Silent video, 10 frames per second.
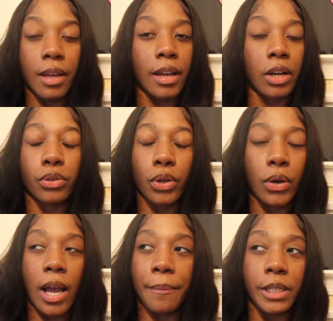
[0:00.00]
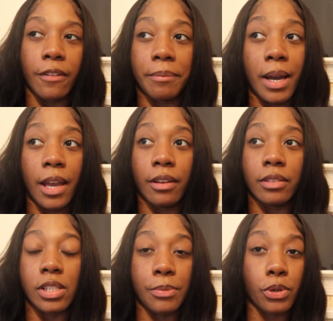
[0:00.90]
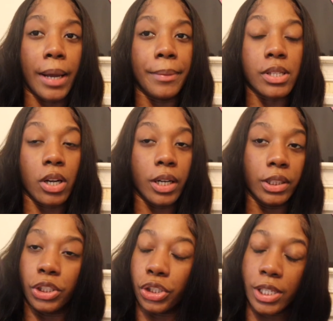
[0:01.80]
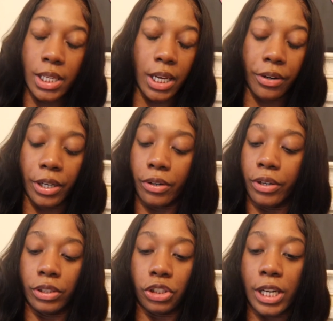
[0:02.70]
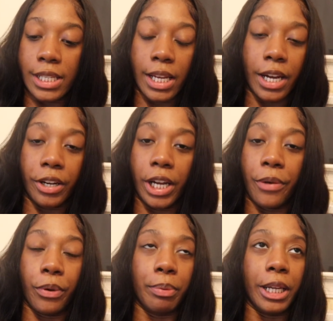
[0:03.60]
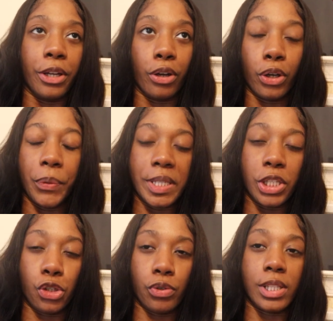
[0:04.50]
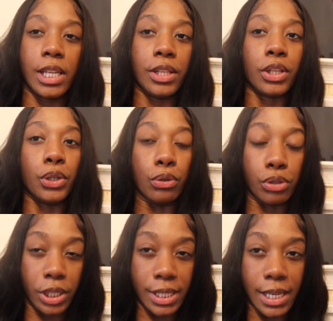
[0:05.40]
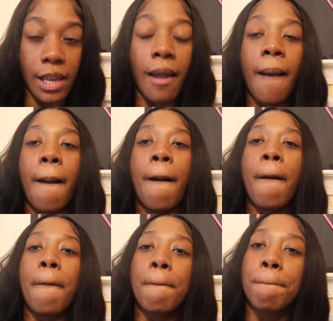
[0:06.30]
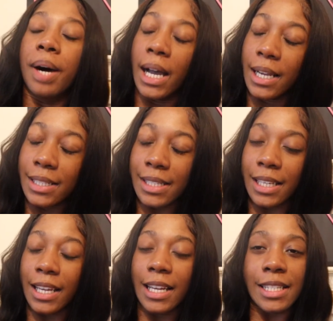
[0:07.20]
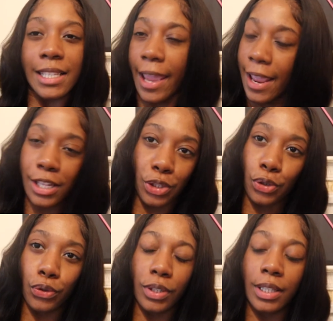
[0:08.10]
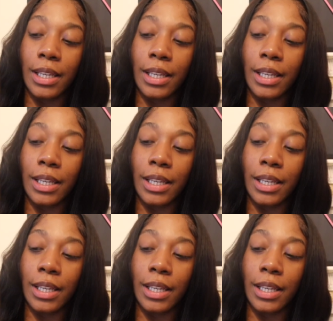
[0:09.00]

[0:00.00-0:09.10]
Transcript: I don't know how many of my subscribers are in the Jersey area or in the tri state area, and we're planning on going to Juneteenth, New Jersey, but it's canceled.